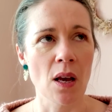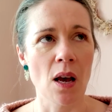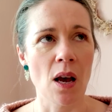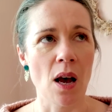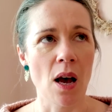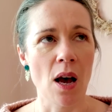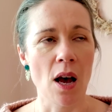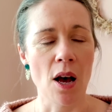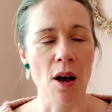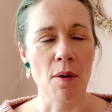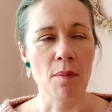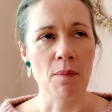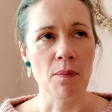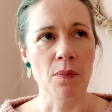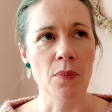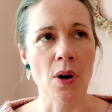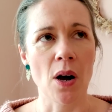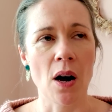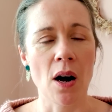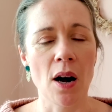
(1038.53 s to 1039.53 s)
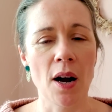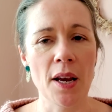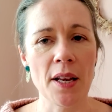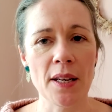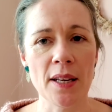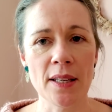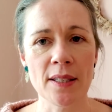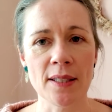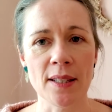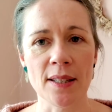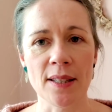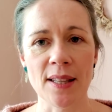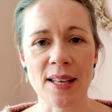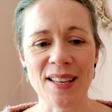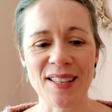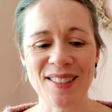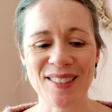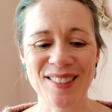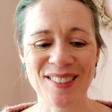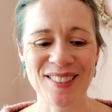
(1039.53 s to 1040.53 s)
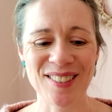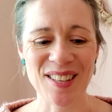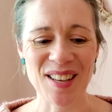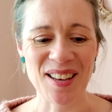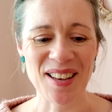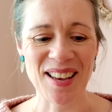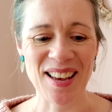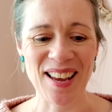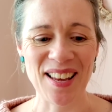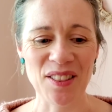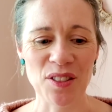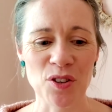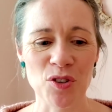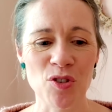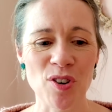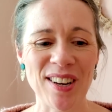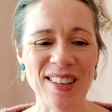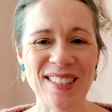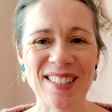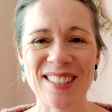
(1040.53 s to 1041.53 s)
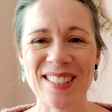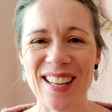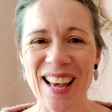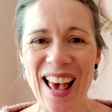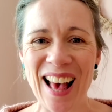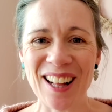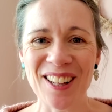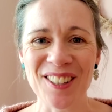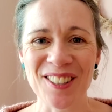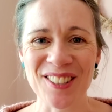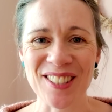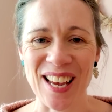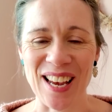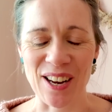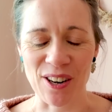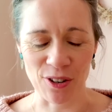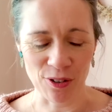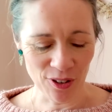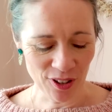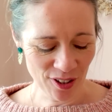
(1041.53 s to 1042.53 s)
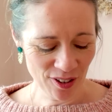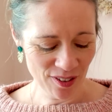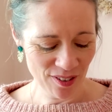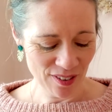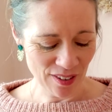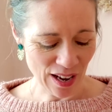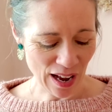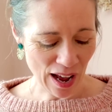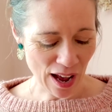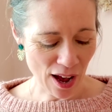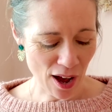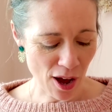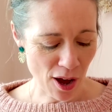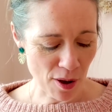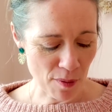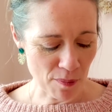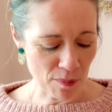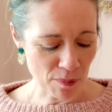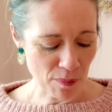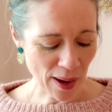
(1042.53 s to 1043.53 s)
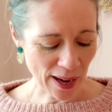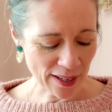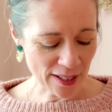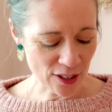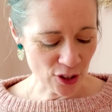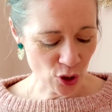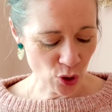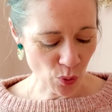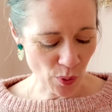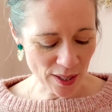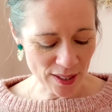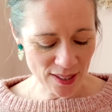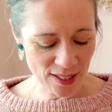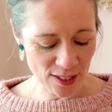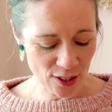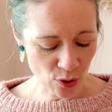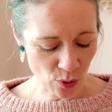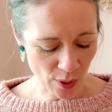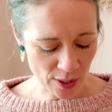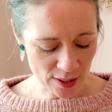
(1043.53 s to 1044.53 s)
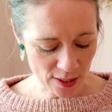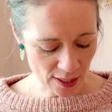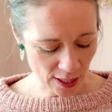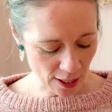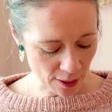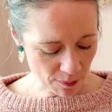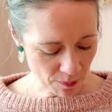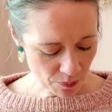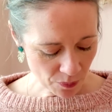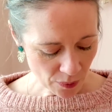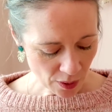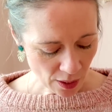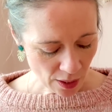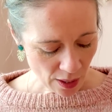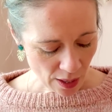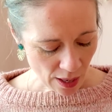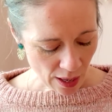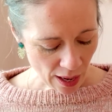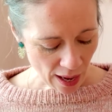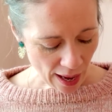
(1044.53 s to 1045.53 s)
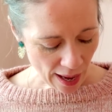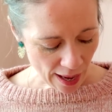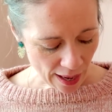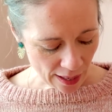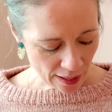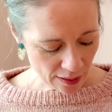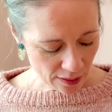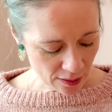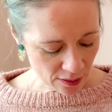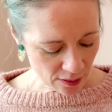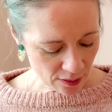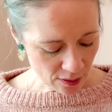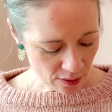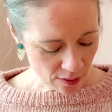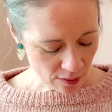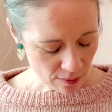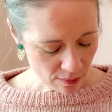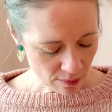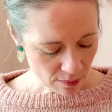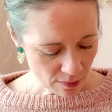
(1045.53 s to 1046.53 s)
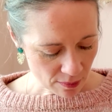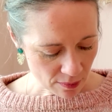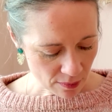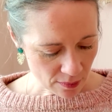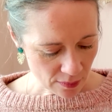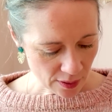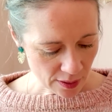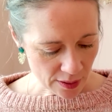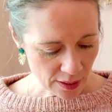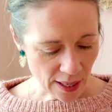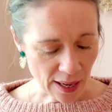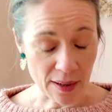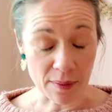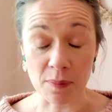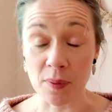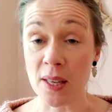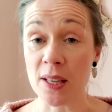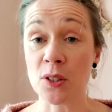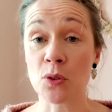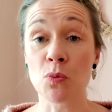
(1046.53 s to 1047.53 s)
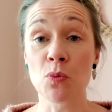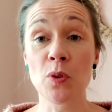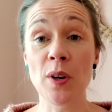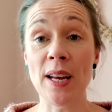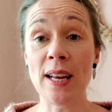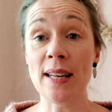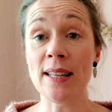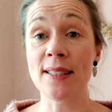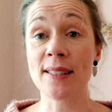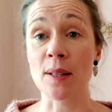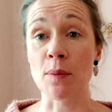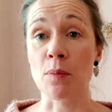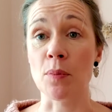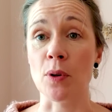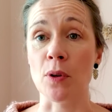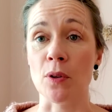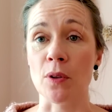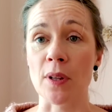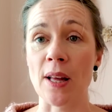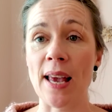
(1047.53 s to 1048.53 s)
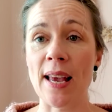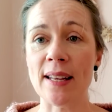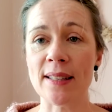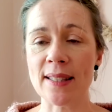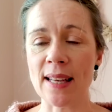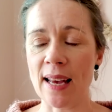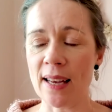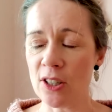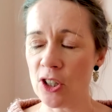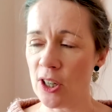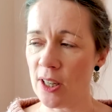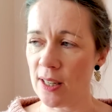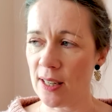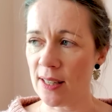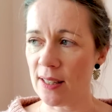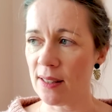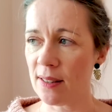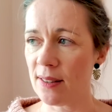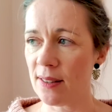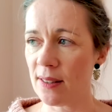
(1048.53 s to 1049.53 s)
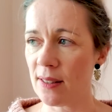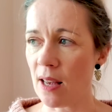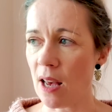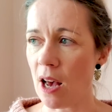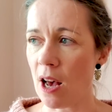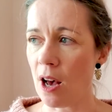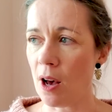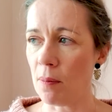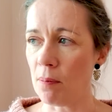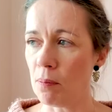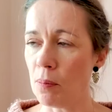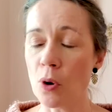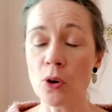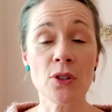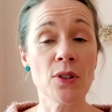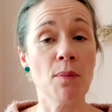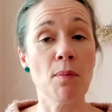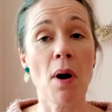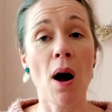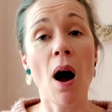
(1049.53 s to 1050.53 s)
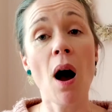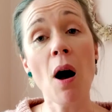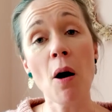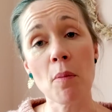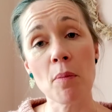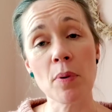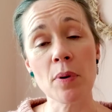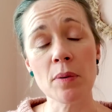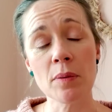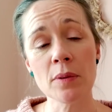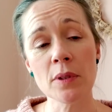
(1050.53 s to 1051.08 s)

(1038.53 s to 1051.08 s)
I knitted this in the dreaded L down back in 2020. And yeah, it's really simple. It's actually knit bottom up.